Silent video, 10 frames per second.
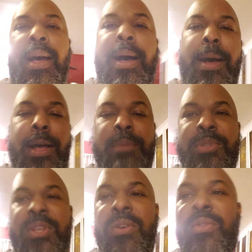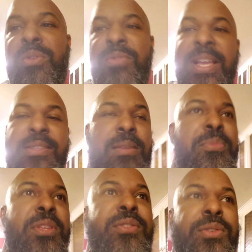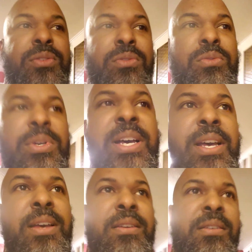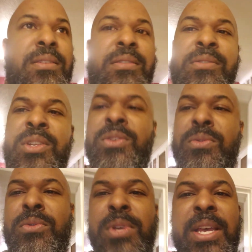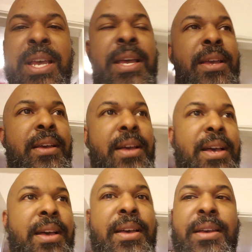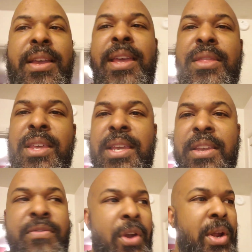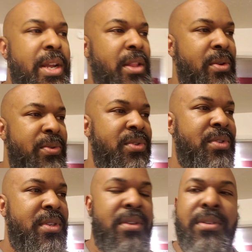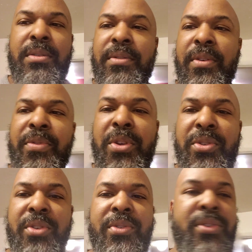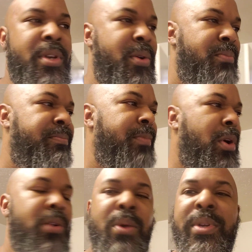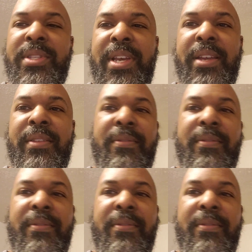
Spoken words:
So that's something to do in the very close future. So hold on one second.